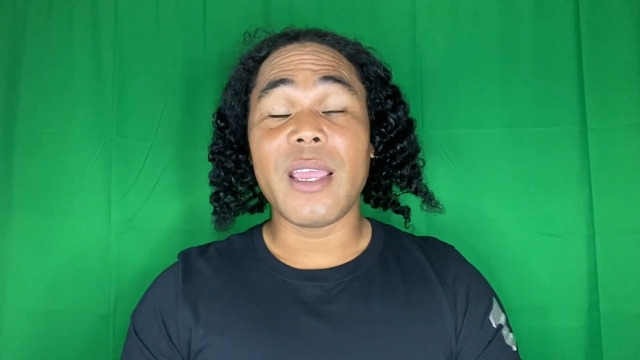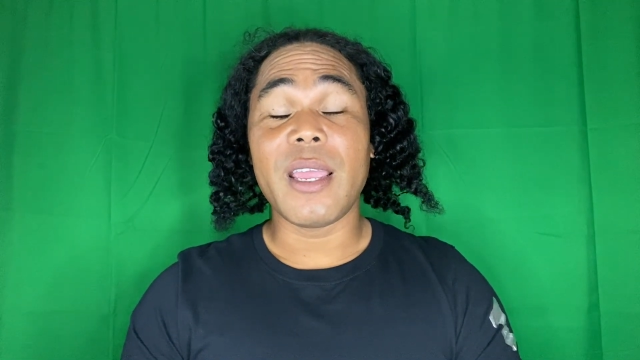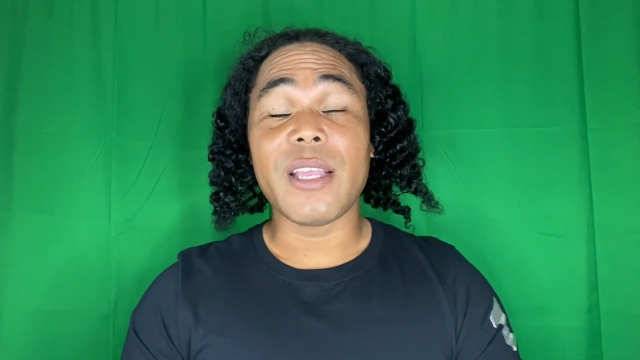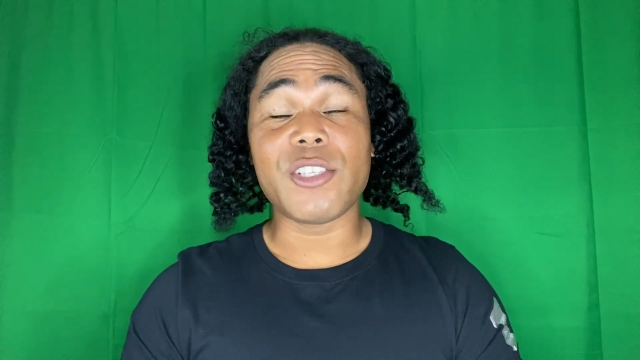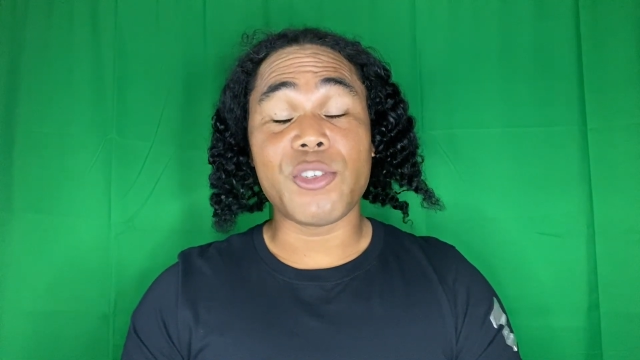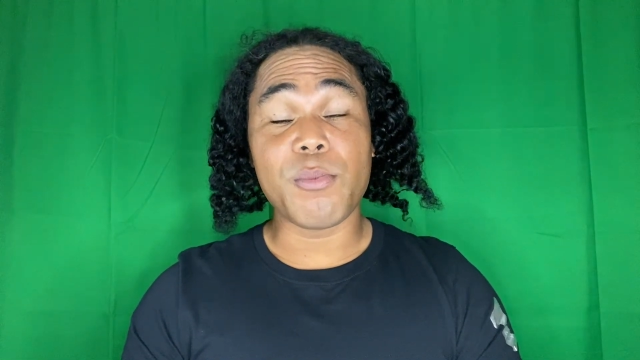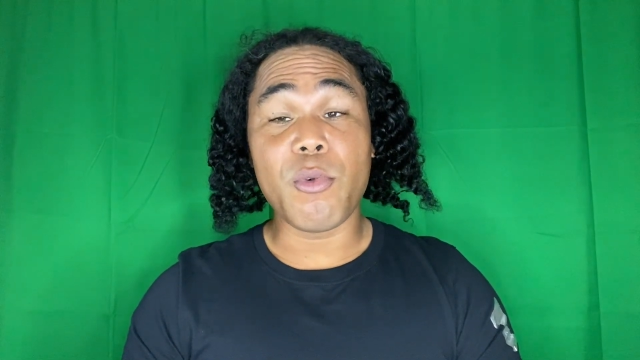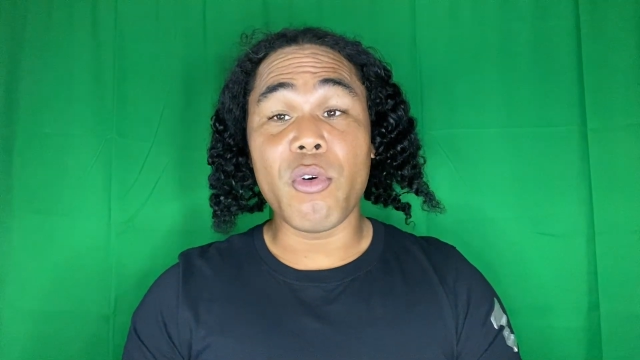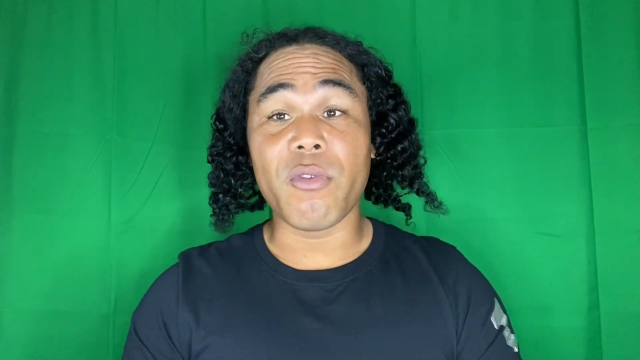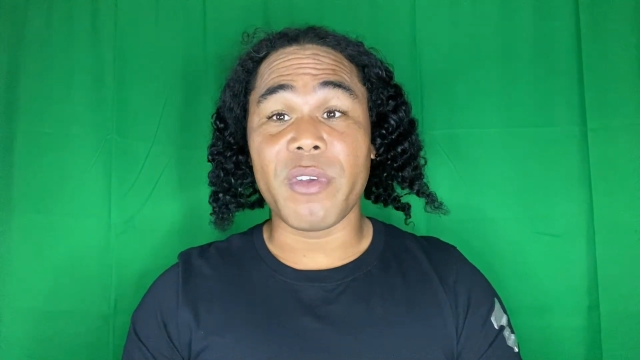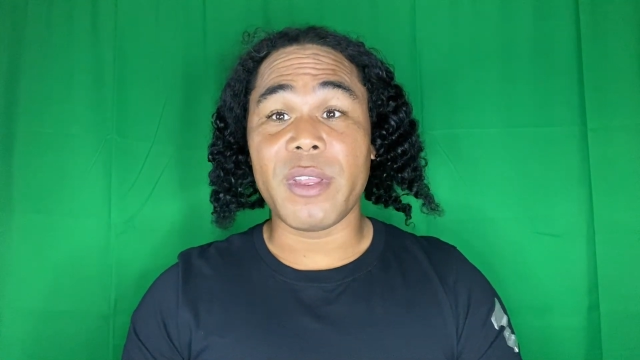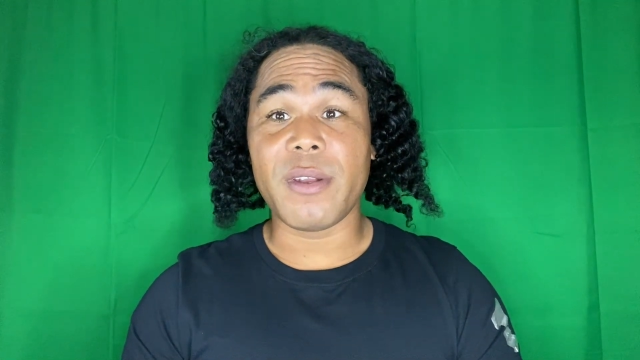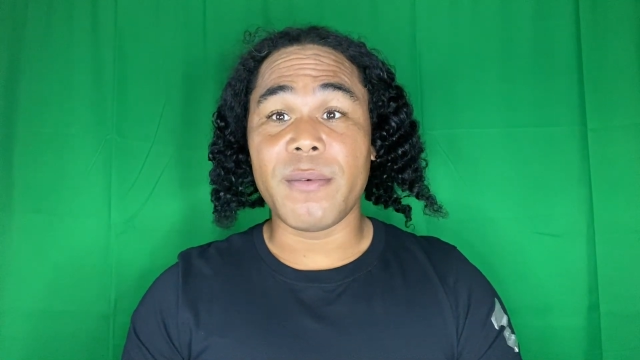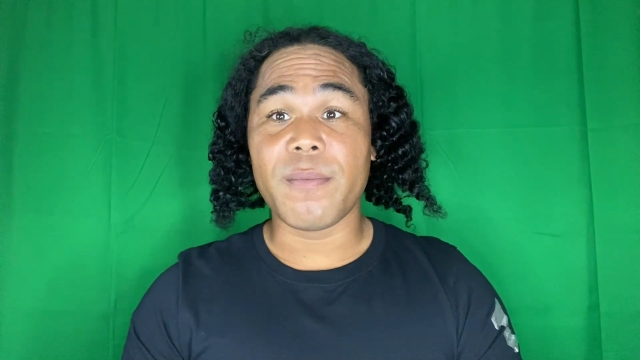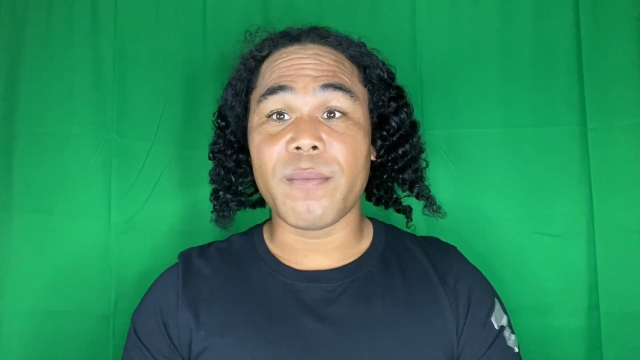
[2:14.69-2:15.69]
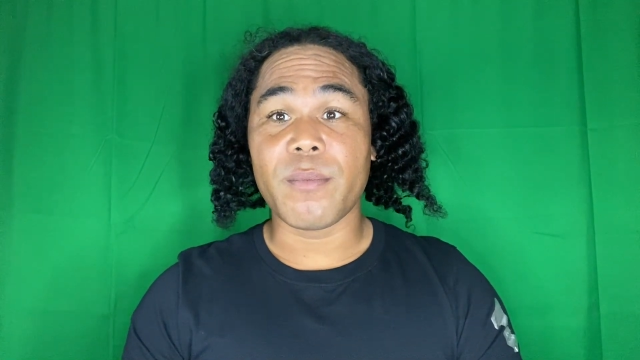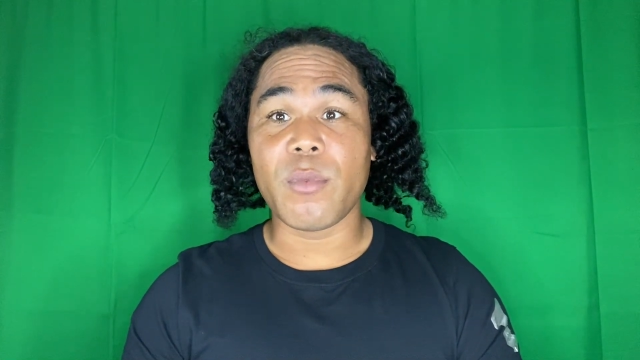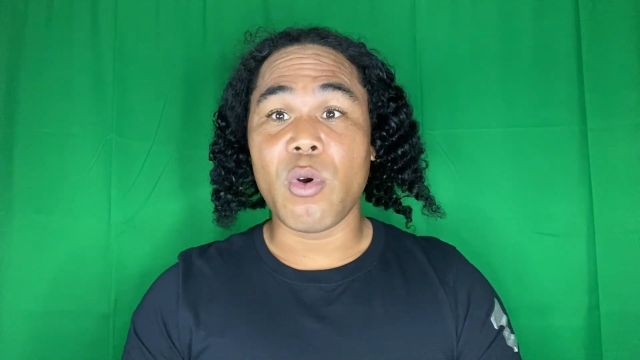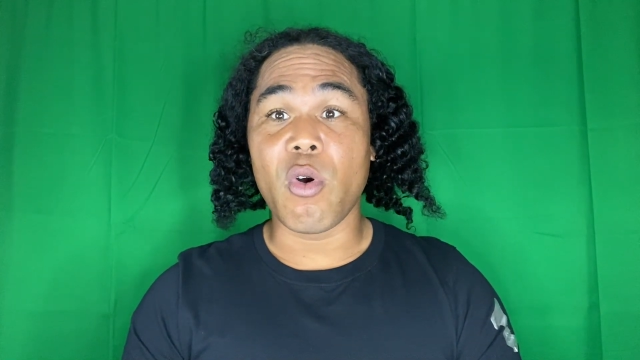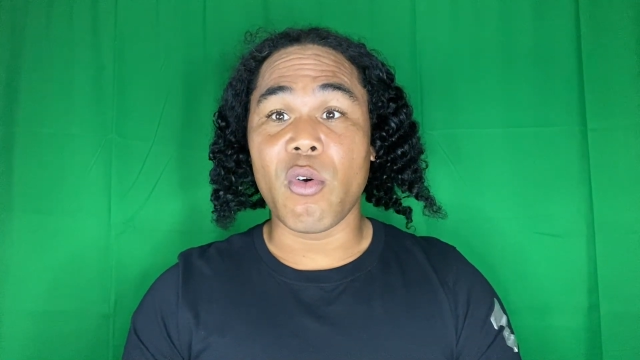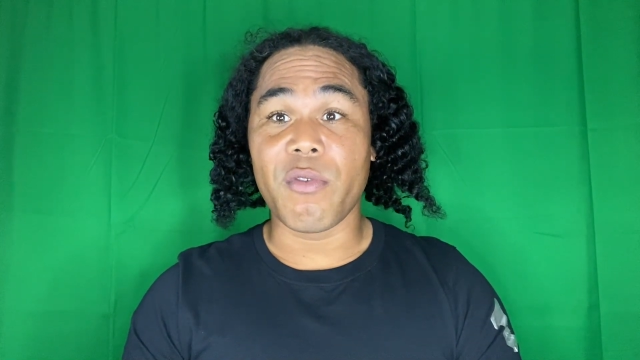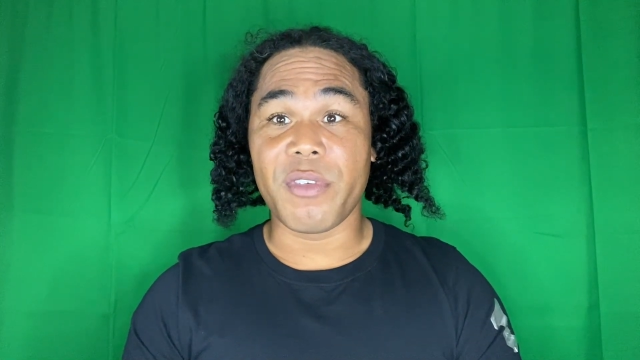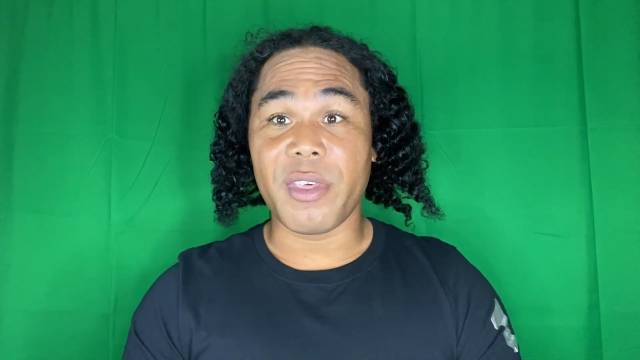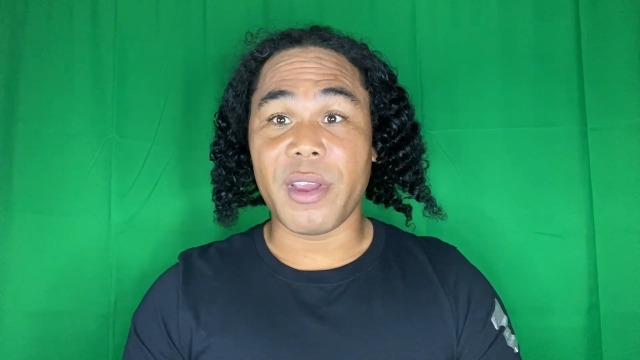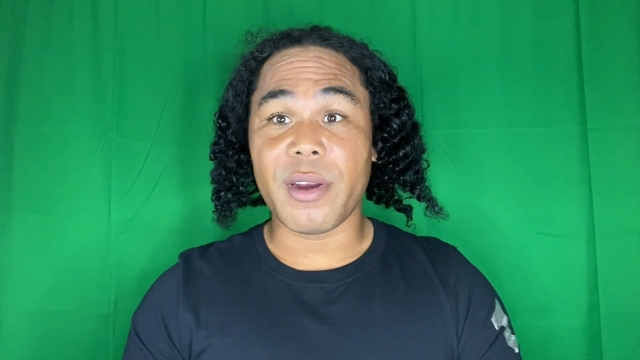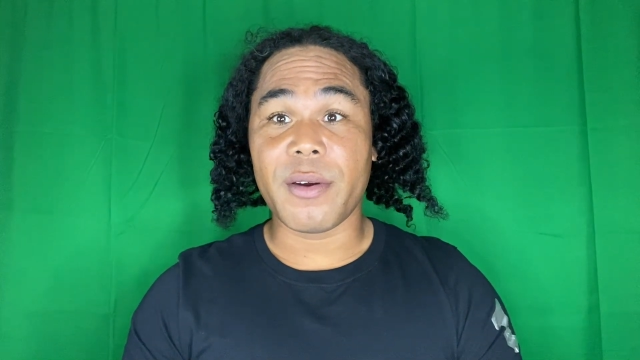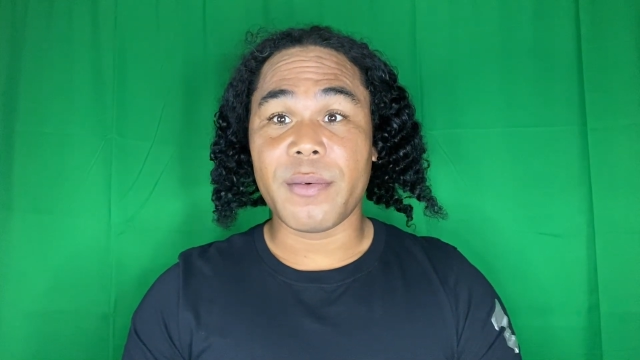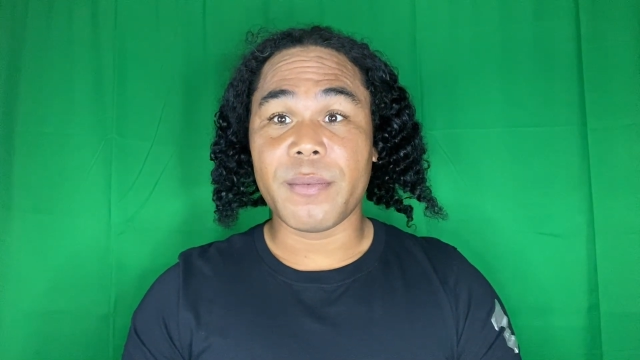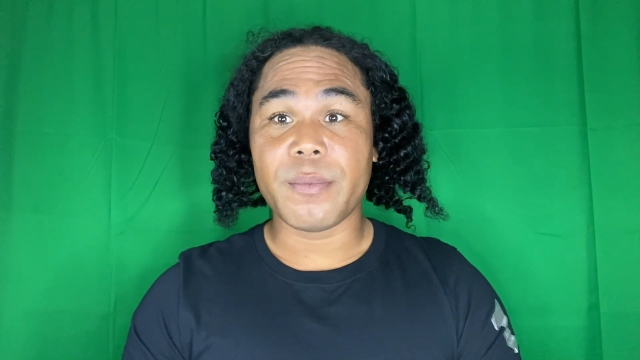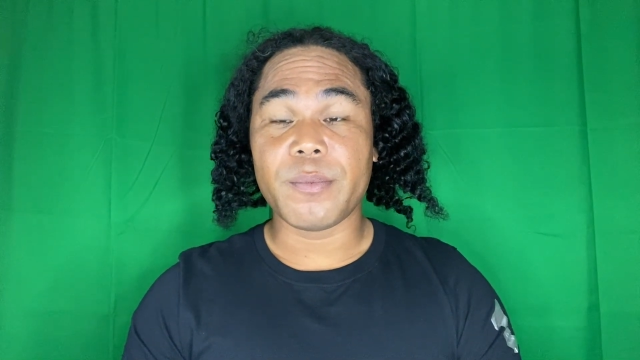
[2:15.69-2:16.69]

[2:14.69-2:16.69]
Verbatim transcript: it's moving over there.